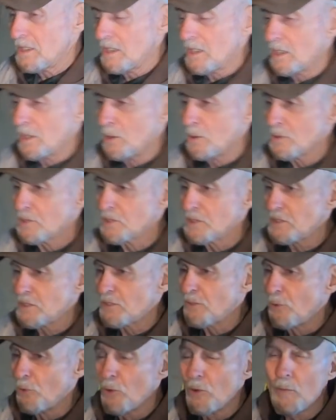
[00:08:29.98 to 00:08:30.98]
our house is
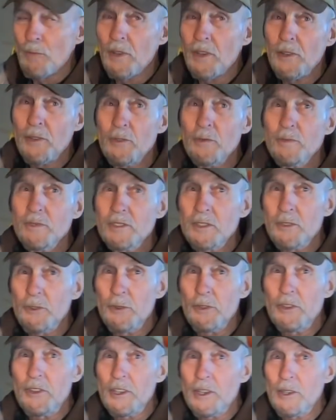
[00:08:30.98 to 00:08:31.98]
four bedrooms,
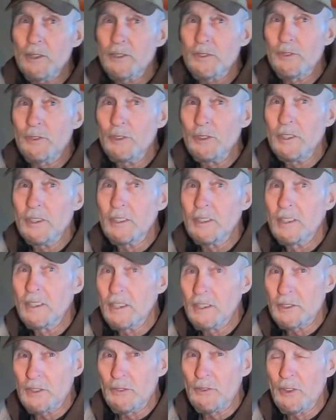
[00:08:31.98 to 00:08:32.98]
3,000 feet.
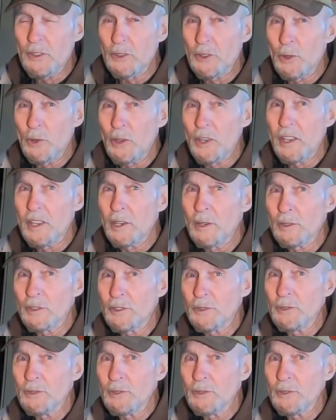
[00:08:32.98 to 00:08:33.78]
It's a Victorian house,